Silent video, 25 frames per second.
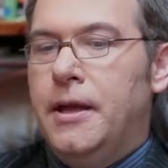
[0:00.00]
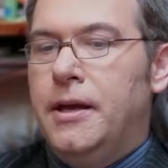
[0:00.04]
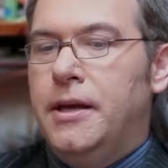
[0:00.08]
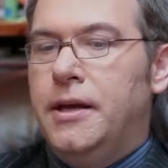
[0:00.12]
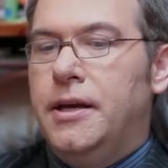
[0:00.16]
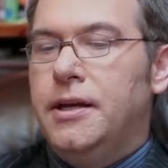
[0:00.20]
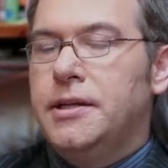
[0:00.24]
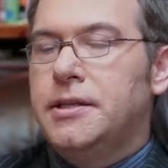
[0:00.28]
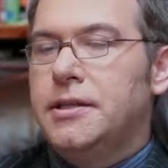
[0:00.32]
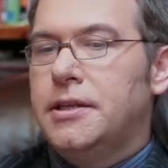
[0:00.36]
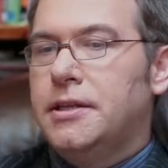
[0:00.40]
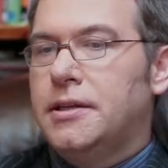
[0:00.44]

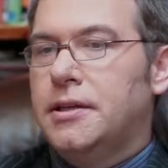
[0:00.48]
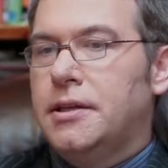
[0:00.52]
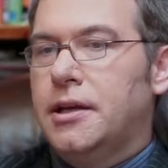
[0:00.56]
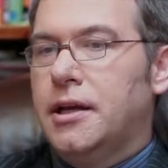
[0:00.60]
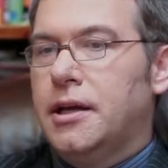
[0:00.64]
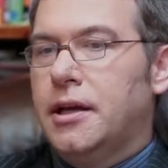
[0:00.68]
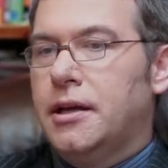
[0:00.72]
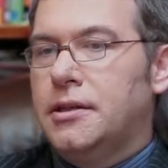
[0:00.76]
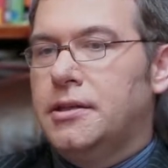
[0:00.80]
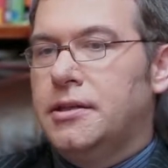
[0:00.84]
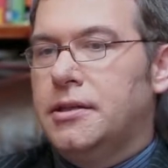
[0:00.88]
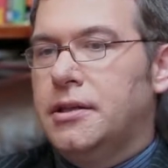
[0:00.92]
risks
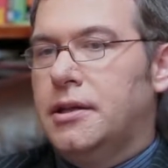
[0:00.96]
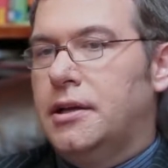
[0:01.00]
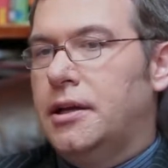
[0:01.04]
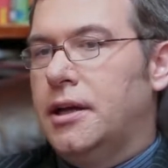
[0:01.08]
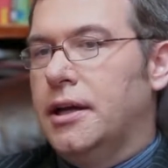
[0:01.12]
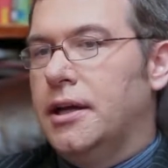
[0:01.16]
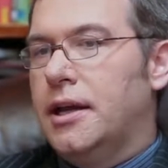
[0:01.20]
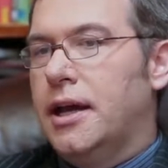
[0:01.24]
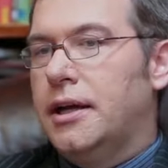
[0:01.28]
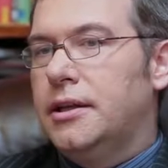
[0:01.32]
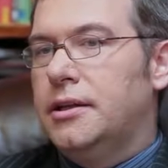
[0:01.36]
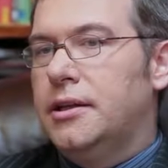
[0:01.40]

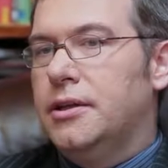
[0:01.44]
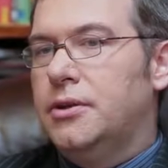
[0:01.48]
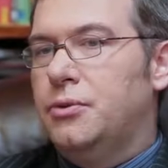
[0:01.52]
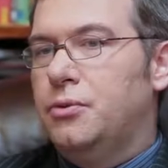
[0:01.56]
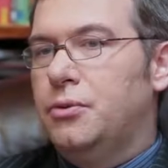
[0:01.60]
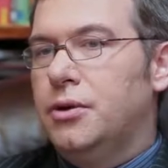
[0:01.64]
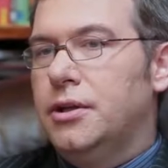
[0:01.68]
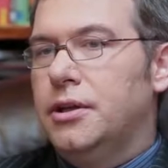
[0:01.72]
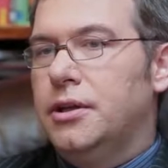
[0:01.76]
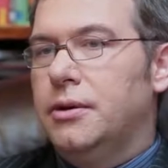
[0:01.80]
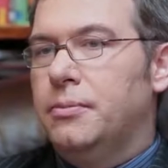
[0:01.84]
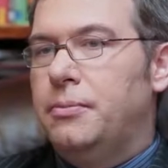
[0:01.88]
connected
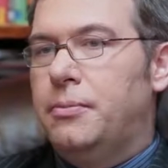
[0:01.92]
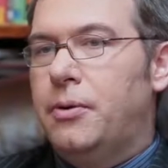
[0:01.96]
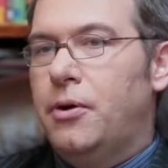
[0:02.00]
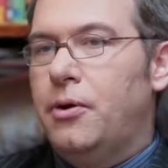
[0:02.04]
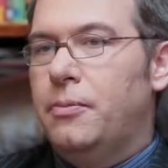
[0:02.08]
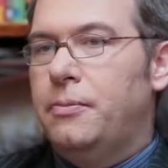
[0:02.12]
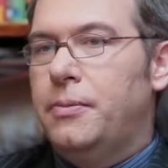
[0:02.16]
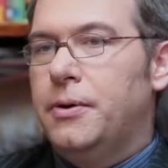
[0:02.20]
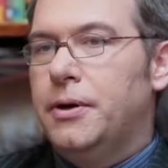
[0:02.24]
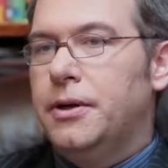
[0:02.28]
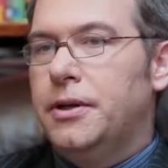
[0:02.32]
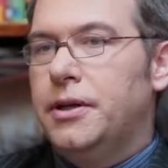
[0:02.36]
with the
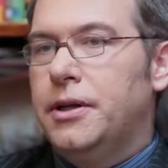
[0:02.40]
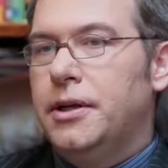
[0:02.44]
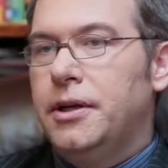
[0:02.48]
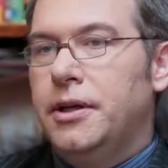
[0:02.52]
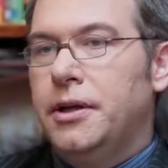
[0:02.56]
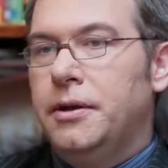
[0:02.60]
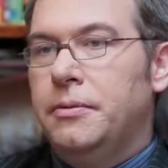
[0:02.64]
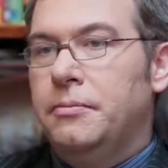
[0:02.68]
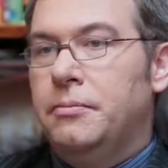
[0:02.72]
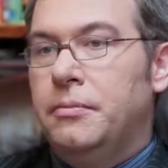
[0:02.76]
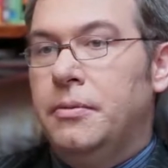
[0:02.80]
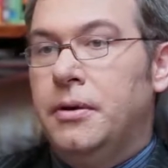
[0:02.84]

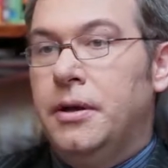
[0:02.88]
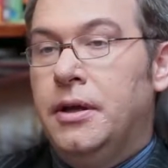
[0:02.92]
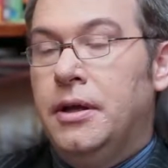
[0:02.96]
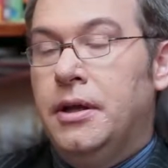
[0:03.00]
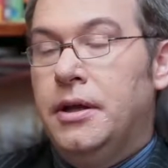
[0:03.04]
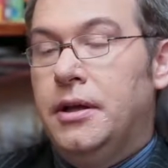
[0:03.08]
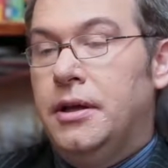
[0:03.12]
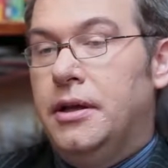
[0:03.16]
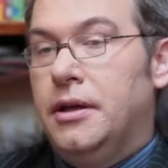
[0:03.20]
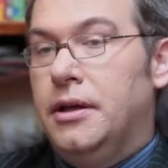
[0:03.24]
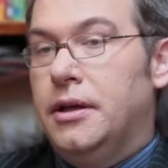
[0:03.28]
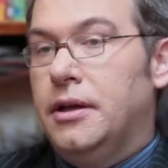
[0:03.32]
property,
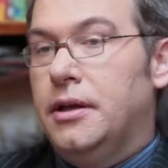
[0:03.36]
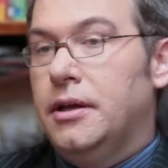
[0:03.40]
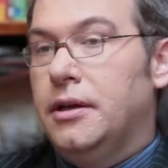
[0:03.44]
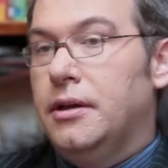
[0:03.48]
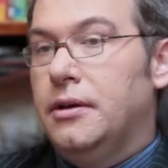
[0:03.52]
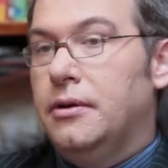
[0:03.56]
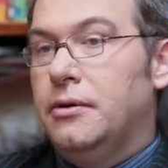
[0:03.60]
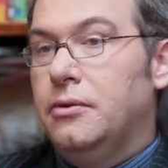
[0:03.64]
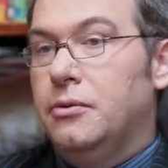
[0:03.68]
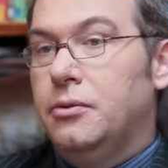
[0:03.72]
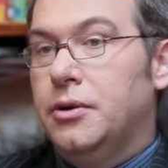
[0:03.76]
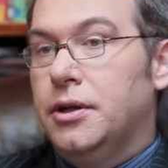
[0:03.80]

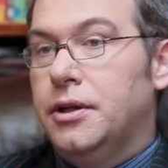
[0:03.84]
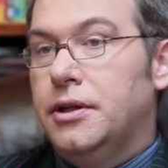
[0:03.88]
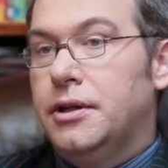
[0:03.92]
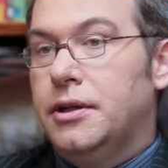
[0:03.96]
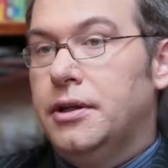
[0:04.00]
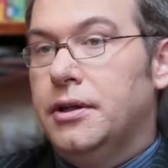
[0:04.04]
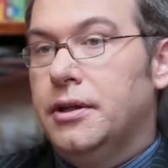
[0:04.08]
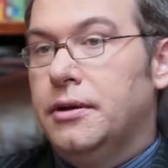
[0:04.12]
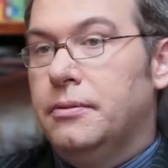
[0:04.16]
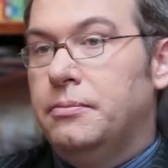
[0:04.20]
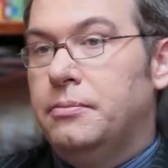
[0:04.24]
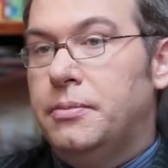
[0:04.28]
with
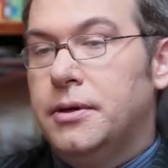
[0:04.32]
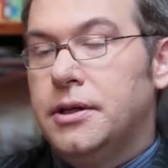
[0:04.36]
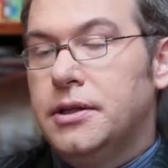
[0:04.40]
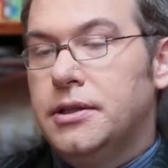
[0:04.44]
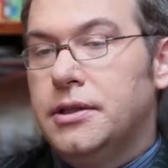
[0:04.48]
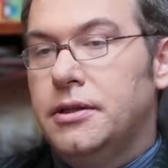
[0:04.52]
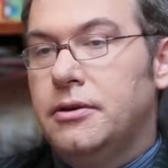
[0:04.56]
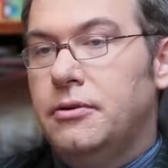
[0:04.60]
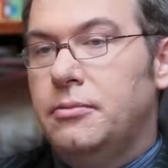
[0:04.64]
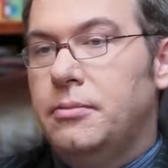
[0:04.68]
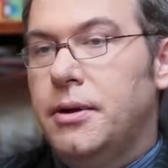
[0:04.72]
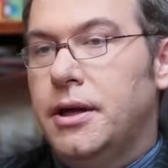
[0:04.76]

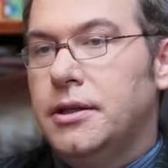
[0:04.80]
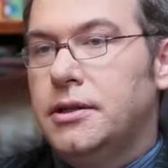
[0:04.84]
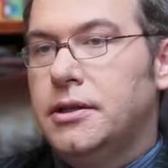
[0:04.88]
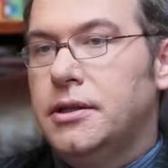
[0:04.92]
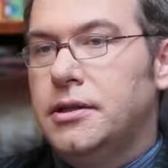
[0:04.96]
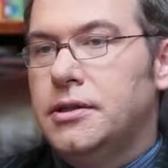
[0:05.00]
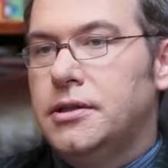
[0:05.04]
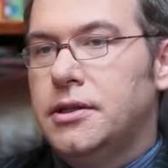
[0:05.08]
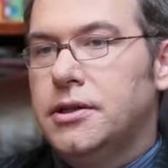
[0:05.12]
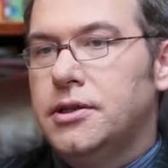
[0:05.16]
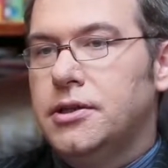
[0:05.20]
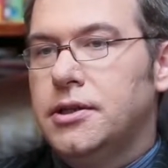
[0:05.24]
personal
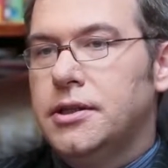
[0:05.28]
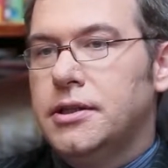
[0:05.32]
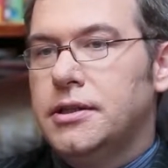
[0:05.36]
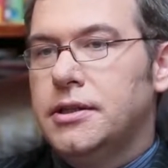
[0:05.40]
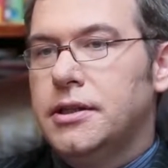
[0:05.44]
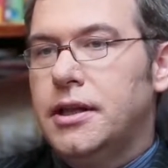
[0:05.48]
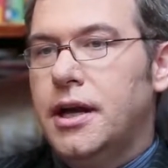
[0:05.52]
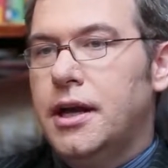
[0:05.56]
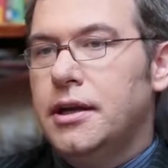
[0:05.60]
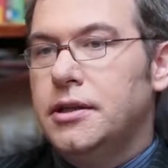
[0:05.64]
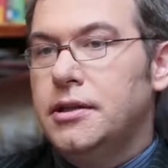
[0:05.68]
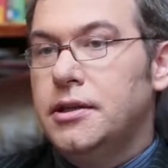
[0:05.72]
matters such
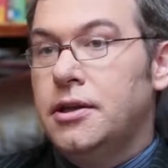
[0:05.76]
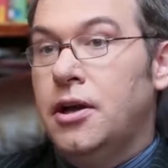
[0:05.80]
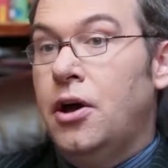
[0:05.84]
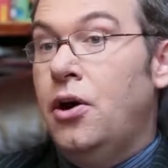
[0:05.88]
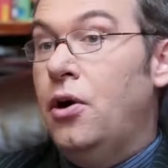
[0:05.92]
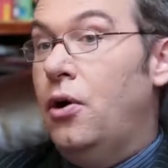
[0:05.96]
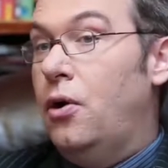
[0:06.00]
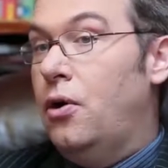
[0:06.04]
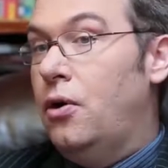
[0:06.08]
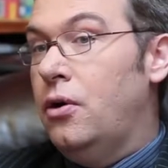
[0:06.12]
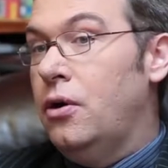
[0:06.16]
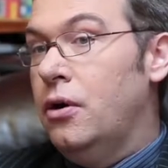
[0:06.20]
as that,
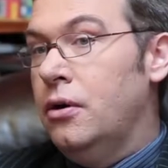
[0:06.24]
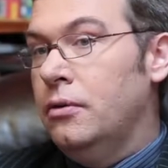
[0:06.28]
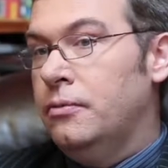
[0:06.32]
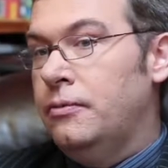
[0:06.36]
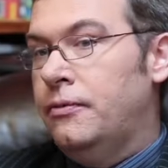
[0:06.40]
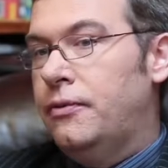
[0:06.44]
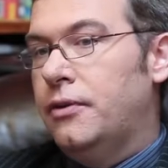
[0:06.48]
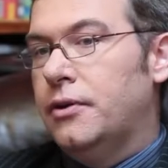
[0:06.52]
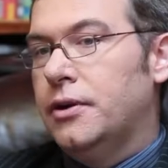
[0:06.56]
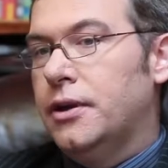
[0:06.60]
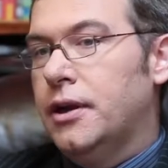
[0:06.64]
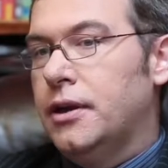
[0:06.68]
or
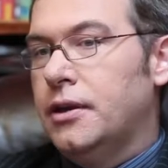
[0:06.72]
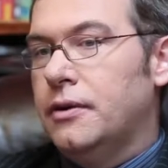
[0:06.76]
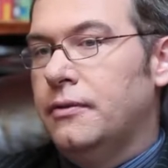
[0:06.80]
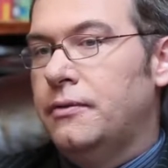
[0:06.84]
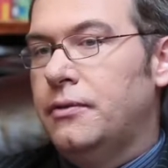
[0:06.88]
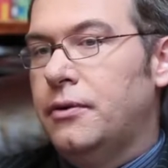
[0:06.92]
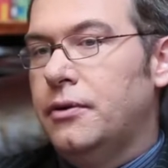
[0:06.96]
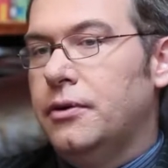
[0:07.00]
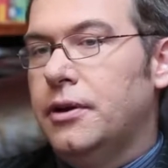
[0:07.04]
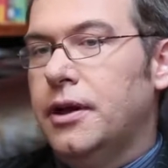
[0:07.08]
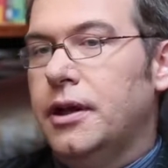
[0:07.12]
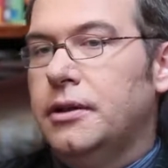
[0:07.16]
for
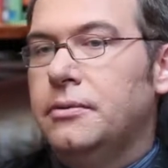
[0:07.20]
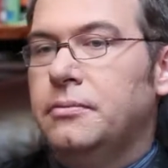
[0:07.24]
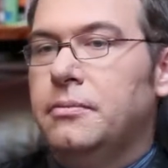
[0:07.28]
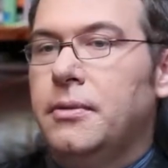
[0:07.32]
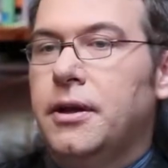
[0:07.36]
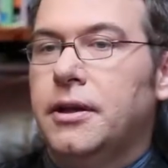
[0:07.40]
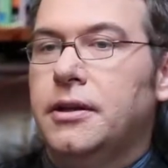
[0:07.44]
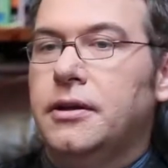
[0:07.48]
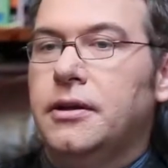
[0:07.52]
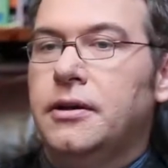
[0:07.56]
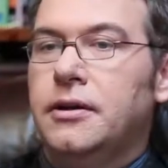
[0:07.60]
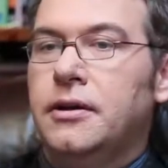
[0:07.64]
that
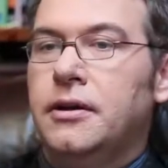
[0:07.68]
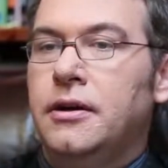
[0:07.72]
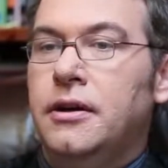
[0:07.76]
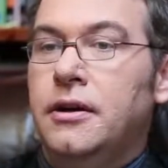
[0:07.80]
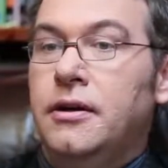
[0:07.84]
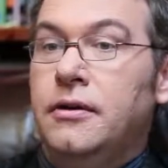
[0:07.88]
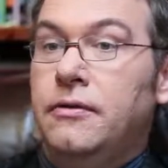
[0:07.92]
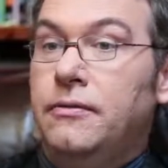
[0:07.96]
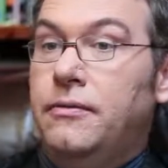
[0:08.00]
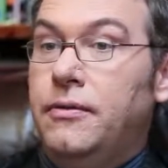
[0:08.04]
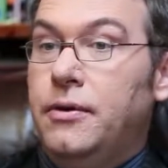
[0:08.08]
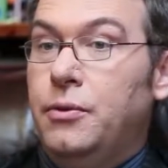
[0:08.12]
matter,
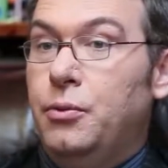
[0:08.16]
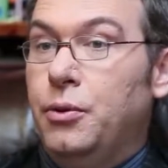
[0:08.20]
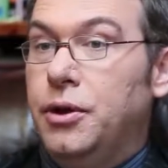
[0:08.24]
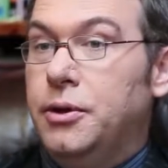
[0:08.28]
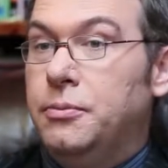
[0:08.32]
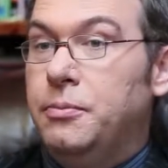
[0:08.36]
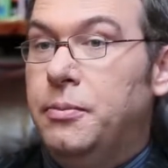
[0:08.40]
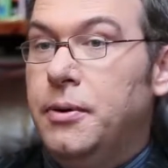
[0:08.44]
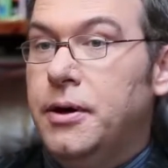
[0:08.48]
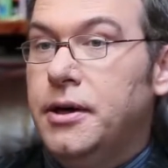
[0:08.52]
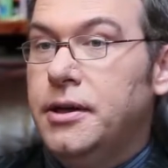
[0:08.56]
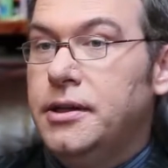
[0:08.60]

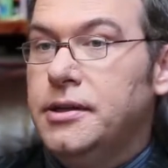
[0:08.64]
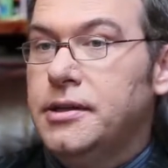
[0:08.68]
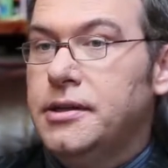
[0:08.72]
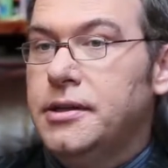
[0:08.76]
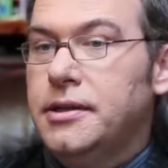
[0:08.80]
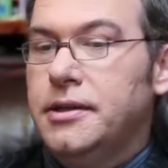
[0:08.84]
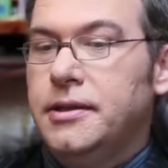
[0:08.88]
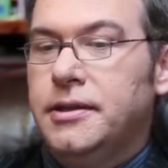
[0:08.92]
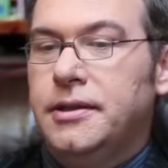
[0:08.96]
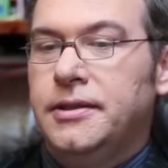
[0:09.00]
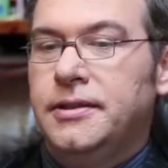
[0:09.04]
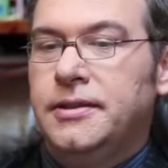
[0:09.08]
with
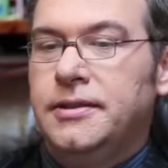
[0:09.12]
birth,